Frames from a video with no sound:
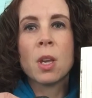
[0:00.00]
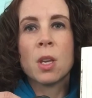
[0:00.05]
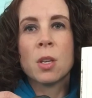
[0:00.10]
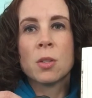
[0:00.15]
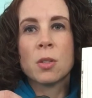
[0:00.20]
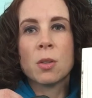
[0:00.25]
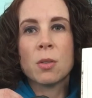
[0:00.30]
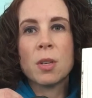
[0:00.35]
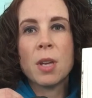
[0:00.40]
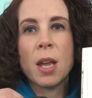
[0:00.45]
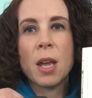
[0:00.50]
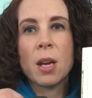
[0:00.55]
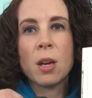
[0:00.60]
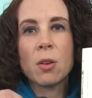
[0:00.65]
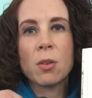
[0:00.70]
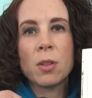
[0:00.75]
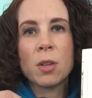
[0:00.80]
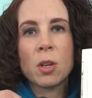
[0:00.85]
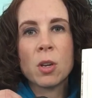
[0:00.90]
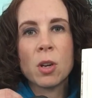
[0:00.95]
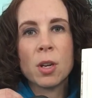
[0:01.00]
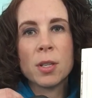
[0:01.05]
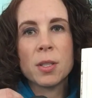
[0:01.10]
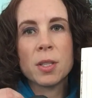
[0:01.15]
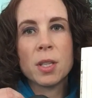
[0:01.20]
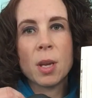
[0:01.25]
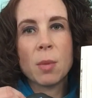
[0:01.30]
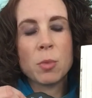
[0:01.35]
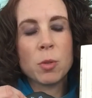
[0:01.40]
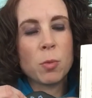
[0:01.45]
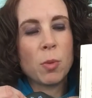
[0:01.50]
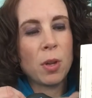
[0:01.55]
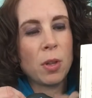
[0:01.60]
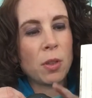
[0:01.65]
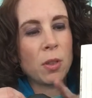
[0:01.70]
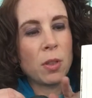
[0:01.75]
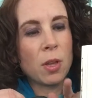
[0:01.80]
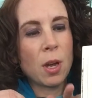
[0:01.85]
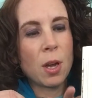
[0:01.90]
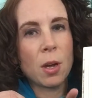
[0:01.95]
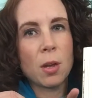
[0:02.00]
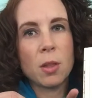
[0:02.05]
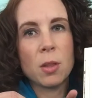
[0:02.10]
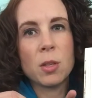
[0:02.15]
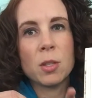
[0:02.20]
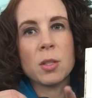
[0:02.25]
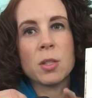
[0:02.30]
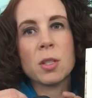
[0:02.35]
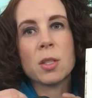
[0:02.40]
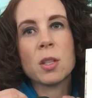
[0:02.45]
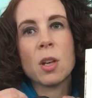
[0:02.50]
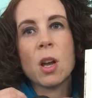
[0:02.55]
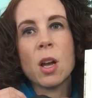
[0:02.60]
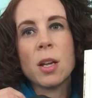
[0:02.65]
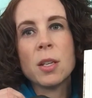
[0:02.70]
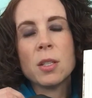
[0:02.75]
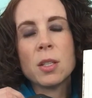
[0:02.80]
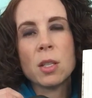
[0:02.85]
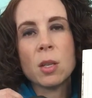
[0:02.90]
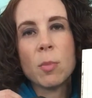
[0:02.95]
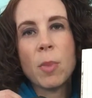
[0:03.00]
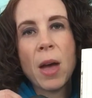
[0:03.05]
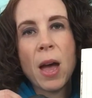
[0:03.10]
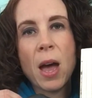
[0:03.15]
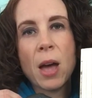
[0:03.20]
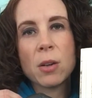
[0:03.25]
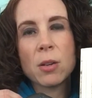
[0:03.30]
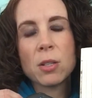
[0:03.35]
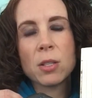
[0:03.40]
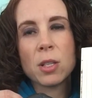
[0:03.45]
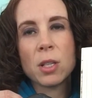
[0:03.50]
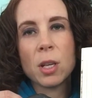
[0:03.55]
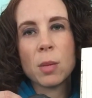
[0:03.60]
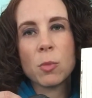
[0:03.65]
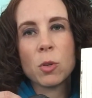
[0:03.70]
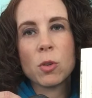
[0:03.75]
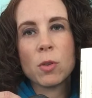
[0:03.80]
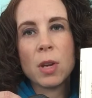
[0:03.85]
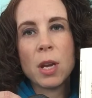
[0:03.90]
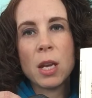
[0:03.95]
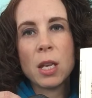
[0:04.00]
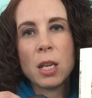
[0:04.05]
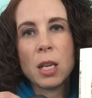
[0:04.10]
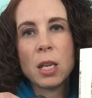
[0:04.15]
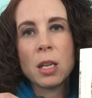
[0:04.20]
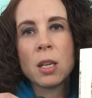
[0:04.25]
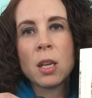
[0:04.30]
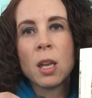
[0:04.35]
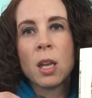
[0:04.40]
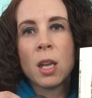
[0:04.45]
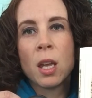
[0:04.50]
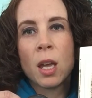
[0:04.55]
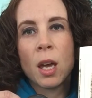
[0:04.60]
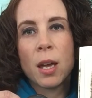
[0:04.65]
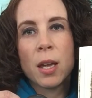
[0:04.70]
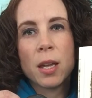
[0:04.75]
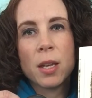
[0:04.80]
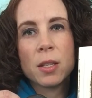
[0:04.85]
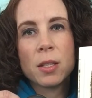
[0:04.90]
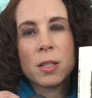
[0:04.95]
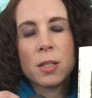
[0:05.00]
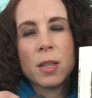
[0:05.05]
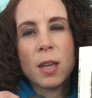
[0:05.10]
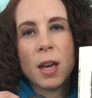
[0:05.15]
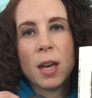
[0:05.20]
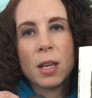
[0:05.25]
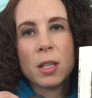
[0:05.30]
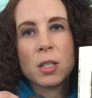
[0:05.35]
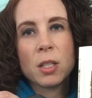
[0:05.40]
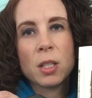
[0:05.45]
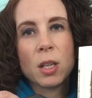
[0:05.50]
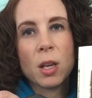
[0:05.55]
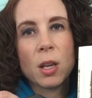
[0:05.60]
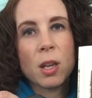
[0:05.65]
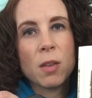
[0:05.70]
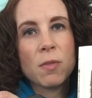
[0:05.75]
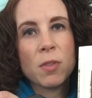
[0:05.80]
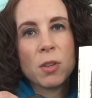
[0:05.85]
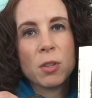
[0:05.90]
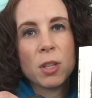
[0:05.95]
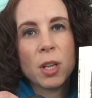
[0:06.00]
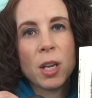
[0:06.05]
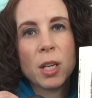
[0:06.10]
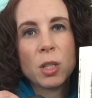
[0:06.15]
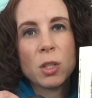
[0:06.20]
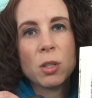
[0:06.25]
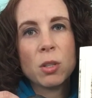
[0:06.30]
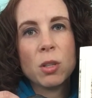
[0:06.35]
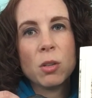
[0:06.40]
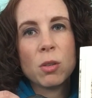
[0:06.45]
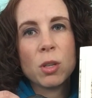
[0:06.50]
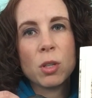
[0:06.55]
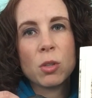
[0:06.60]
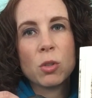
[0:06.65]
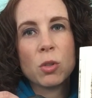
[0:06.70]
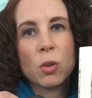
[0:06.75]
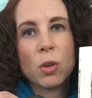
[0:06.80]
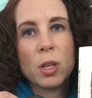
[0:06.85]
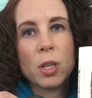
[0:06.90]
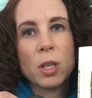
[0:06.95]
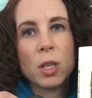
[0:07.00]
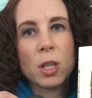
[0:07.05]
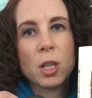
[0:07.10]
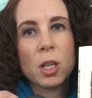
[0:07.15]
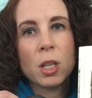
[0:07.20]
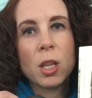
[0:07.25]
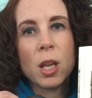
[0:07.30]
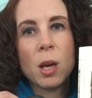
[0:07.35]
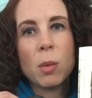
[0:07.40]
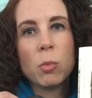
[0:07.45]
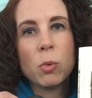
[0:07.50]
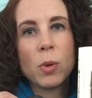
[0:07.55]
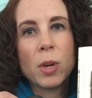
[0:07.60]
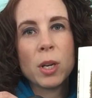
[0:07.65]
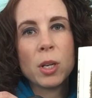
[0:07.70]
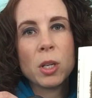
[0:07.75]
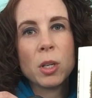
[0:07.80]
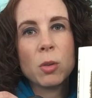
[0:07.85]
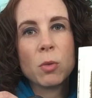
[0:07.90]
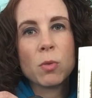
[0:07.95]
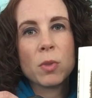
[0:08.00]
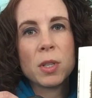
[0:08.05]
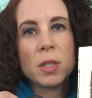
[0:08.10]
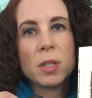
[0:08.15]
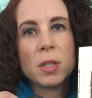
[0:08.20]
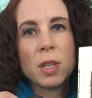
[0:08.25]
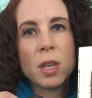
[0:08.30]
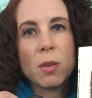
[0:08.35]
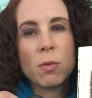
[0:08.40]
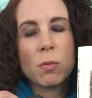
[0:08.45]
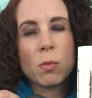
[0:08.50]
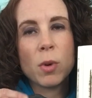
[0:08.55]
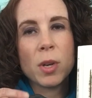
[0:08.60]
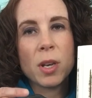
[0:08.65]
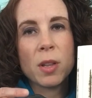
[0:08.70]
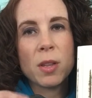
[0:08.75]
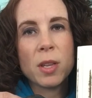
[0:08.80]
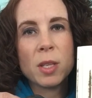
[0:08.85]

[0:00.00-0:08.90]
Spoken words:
So now the concept with the designs and the patterns that I'm creating is that if you'd like to, you can join in a club where you receive one of